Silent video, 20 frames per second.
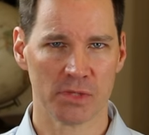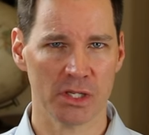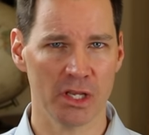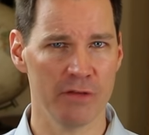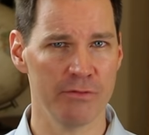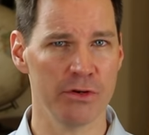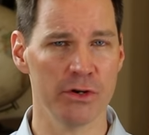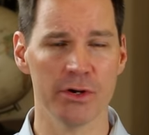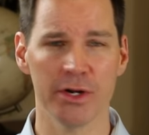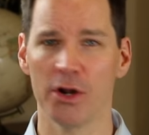
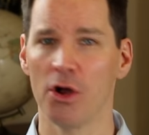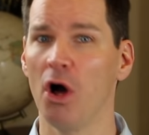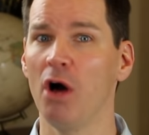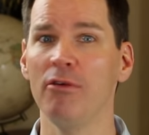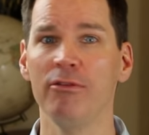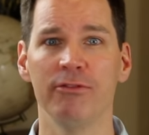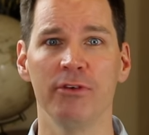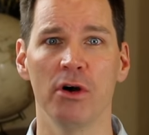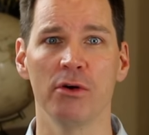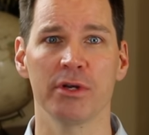If you're at
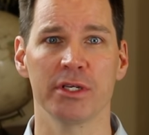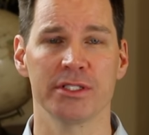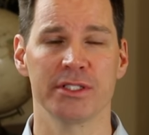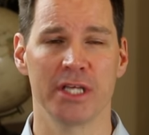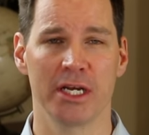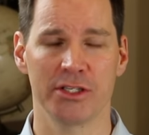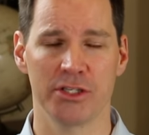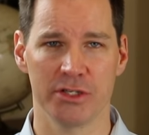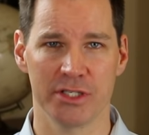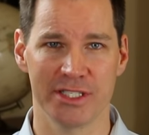all
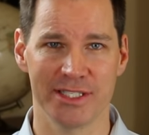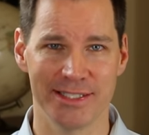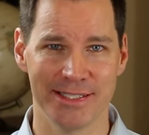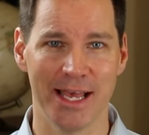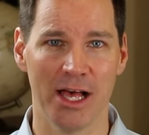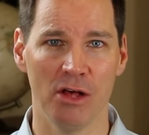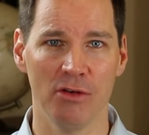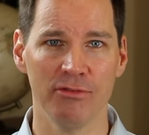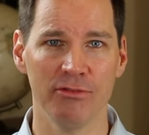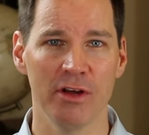focused on
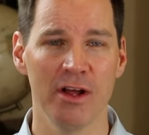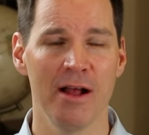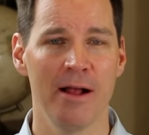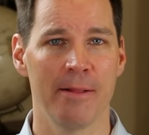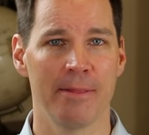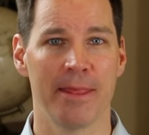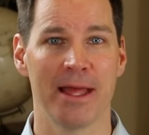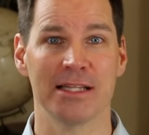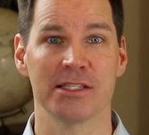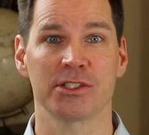yourself,
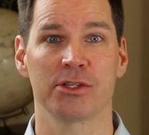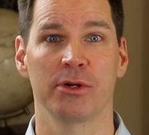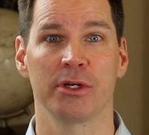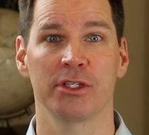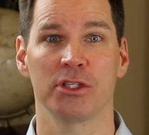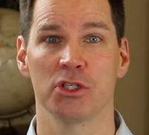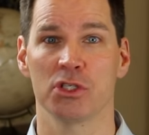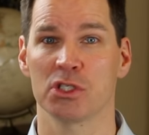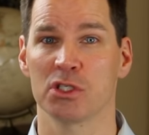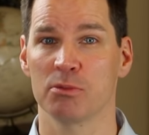that's
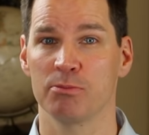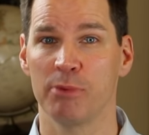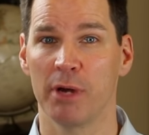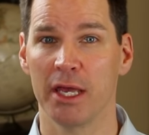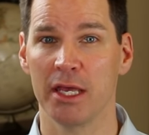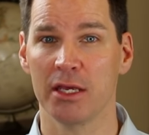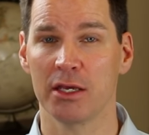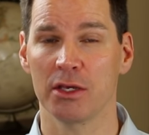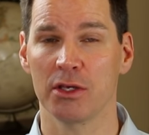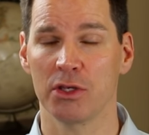going to
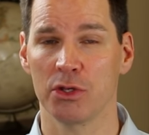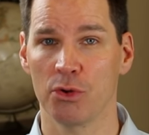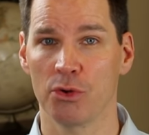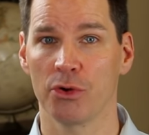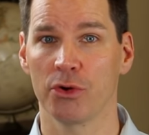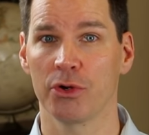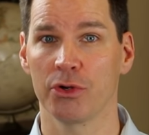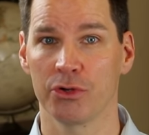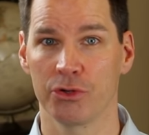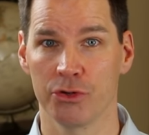spike
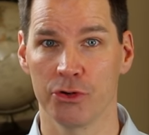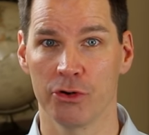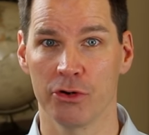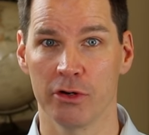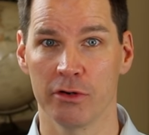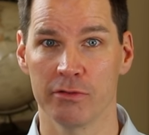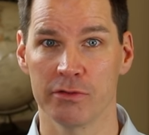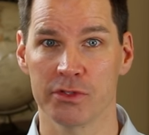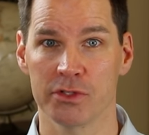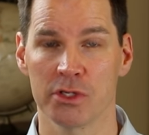your
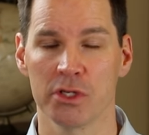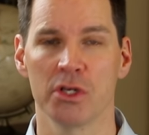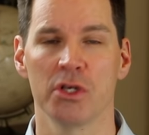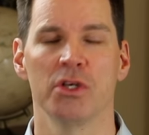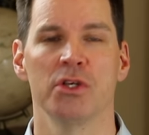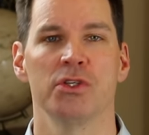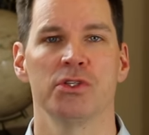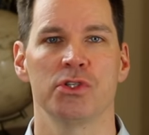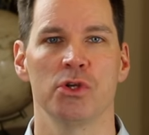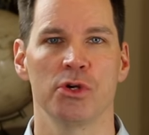nerves.
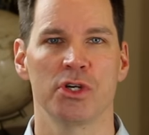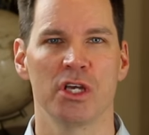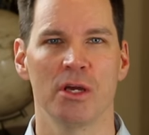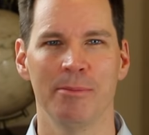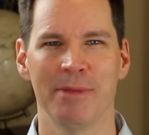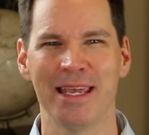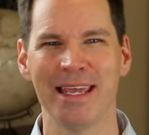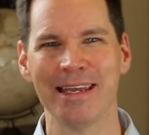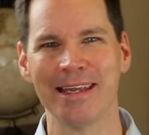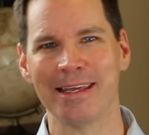So a
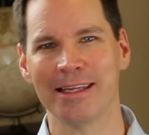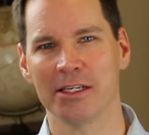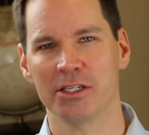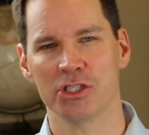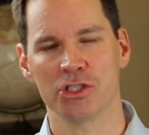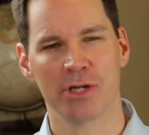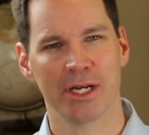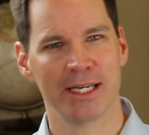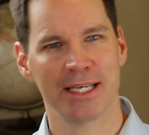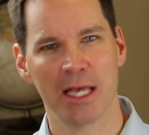comedian
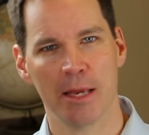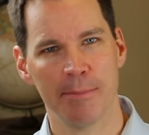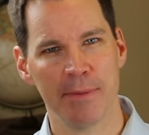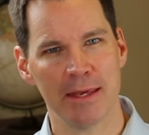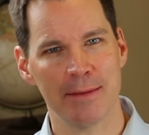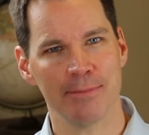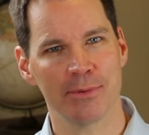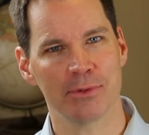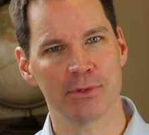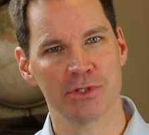is trying to get
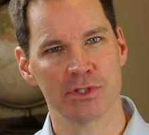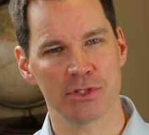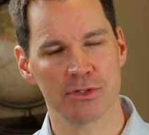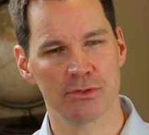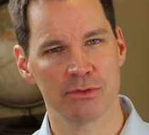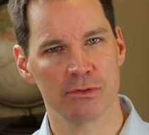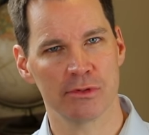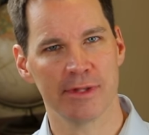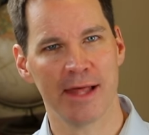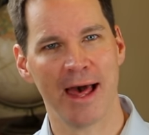people
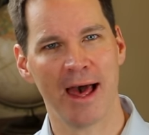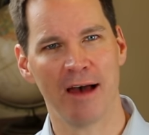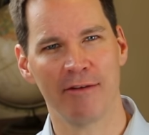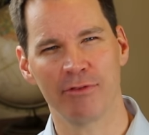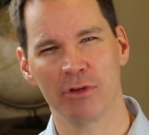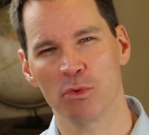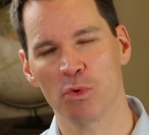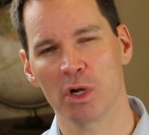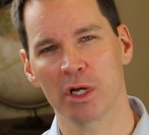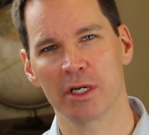to
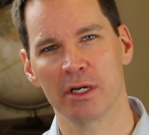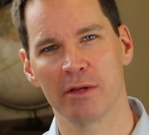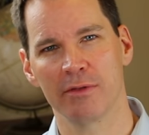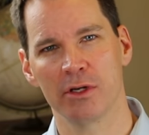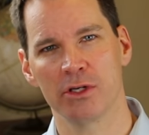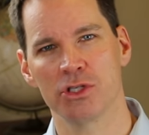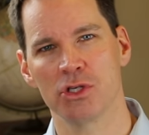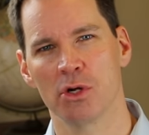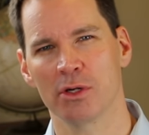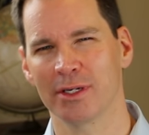laugh. They're working on
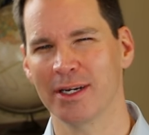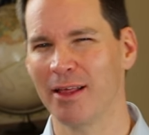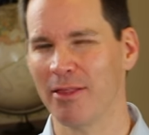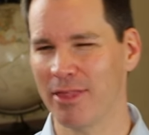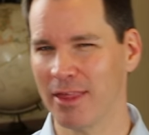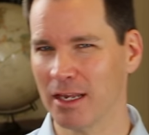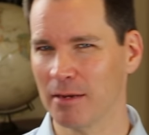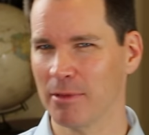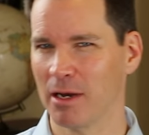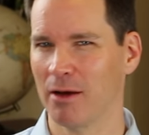their joke. not
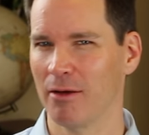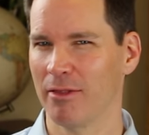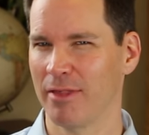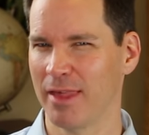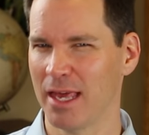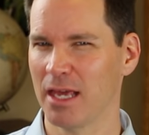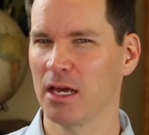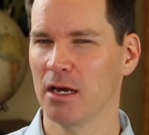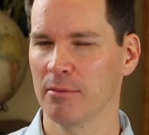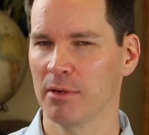thinking about how
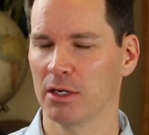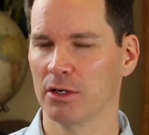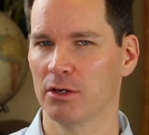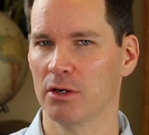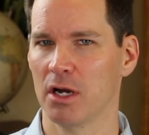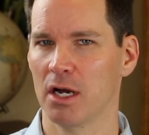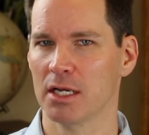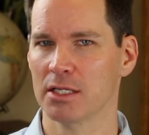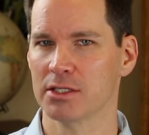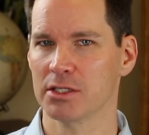they come
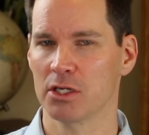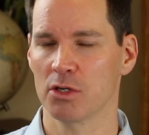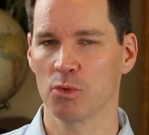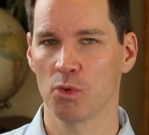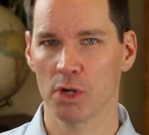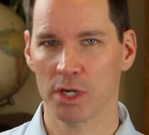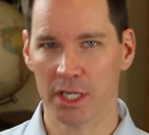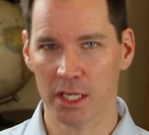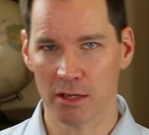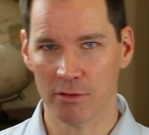across. They're
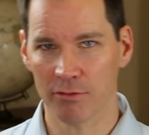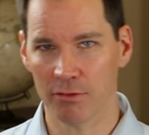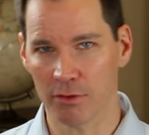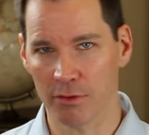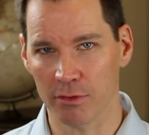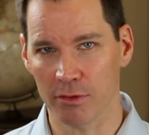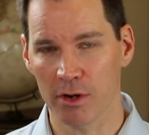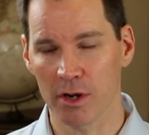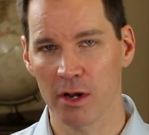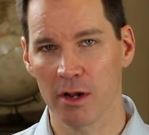working
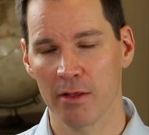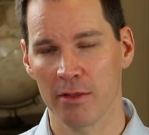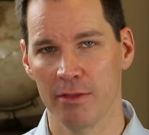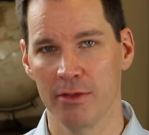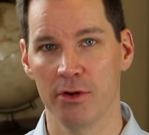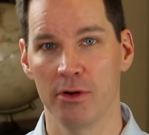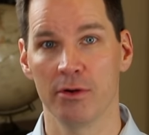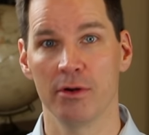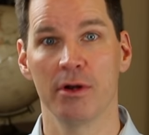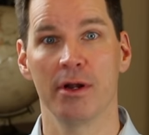for
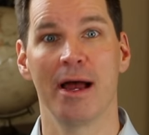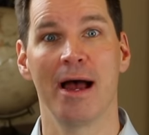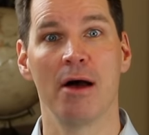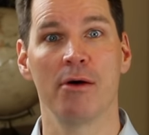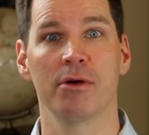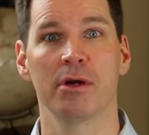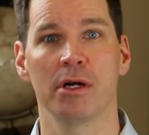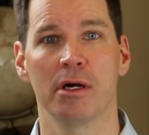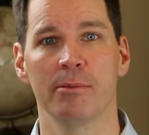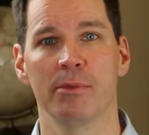their
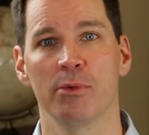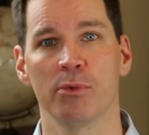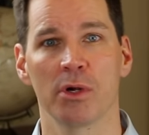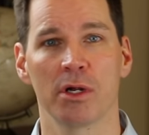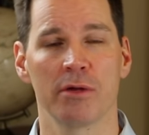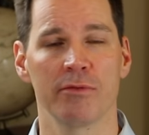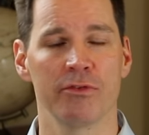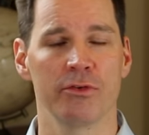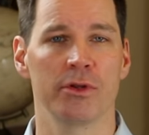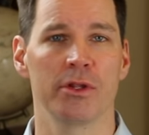outcome. They're
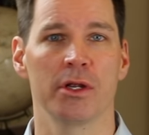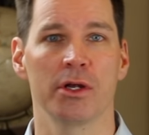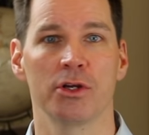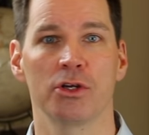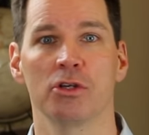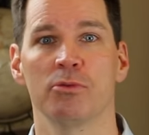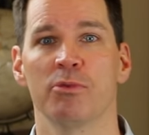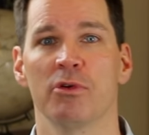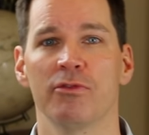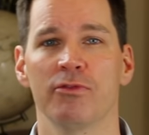working for their, a
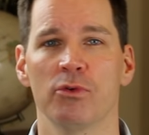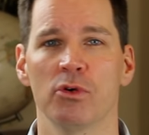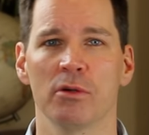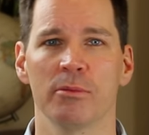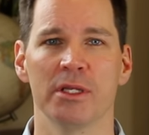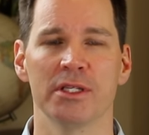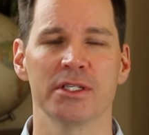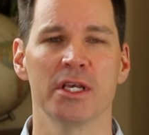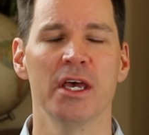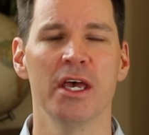good
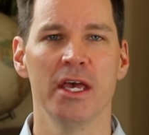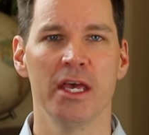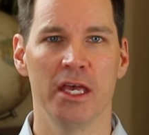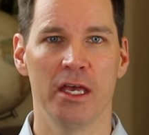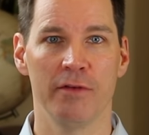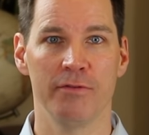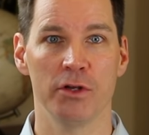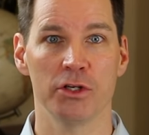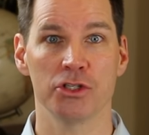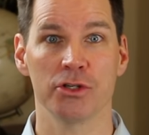performance.
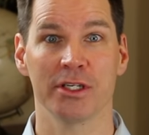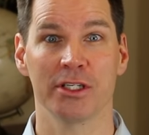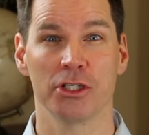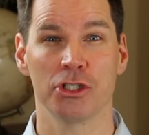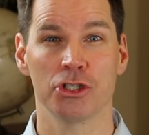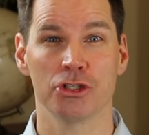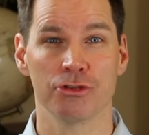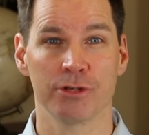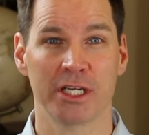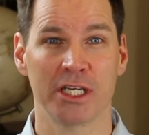If you're trying to
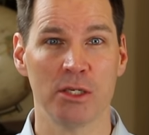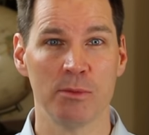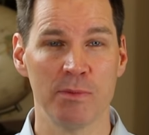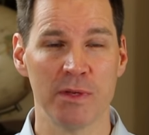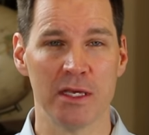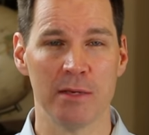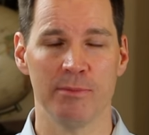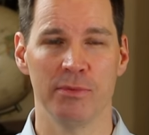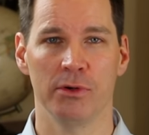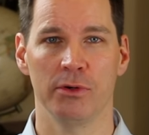train
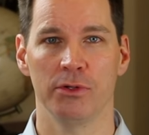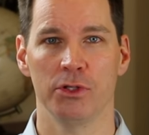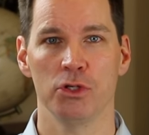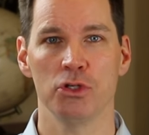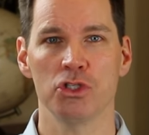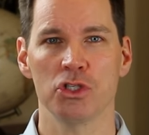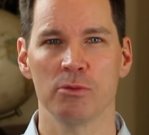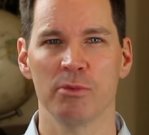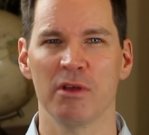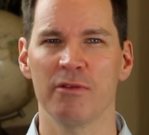people,
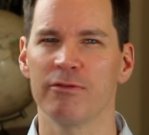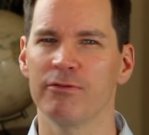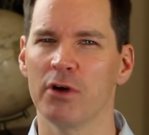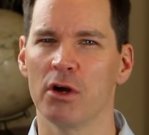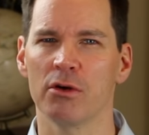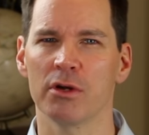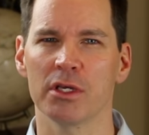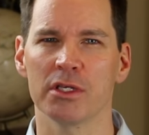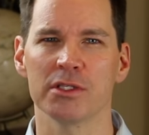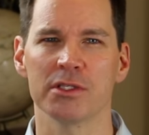you should be
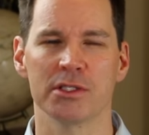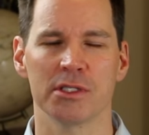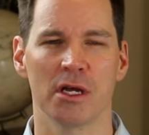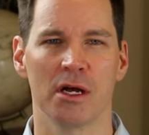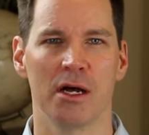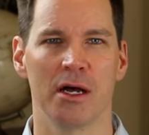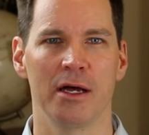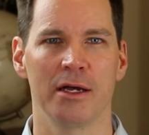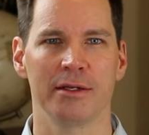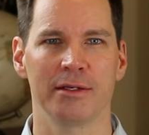focused
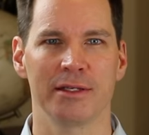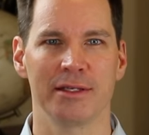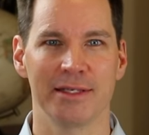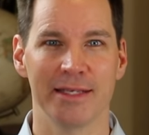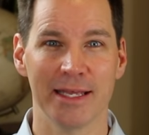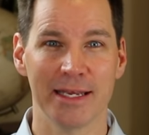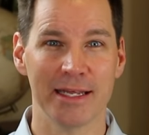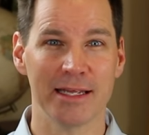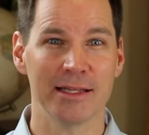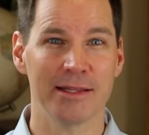on
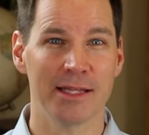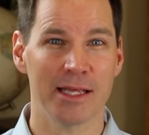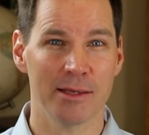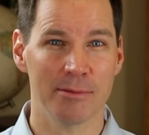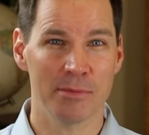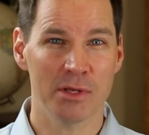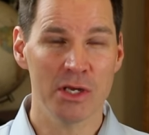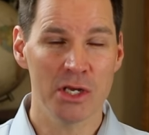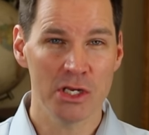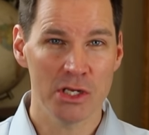getting
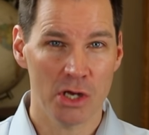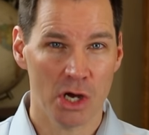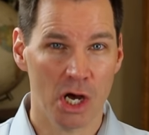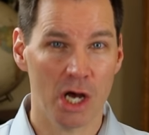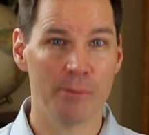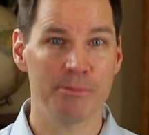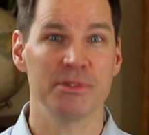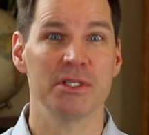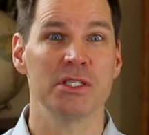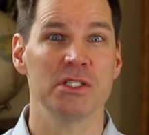them
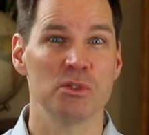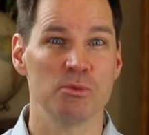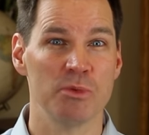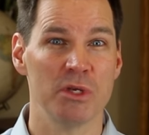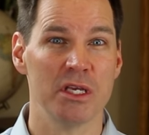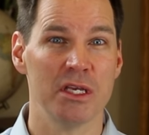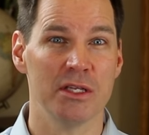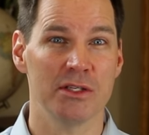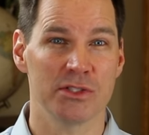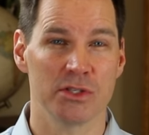up to
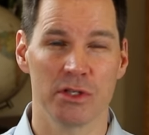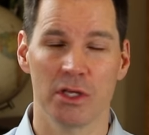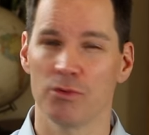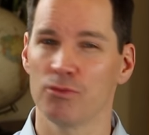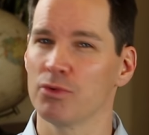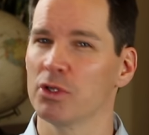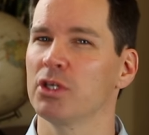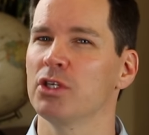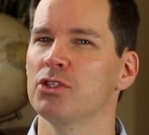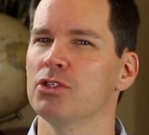speed so they
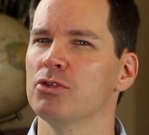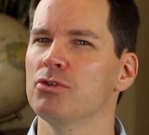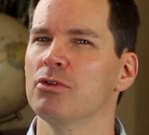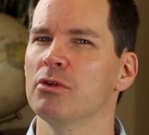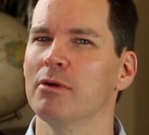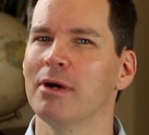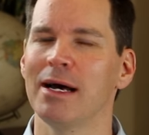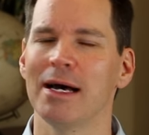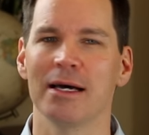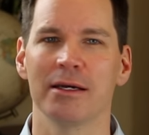really do
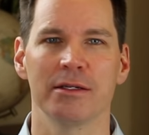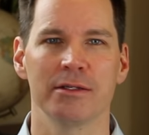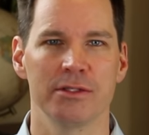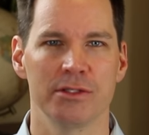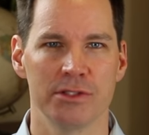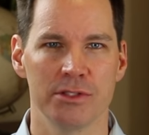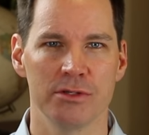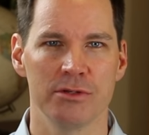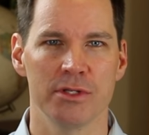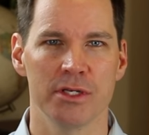know how to
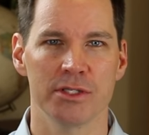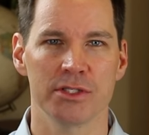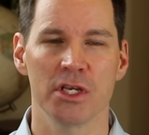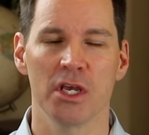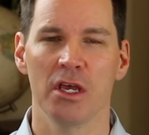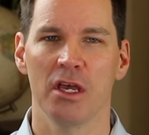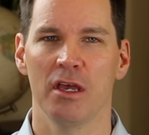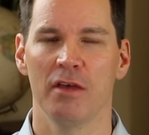do this.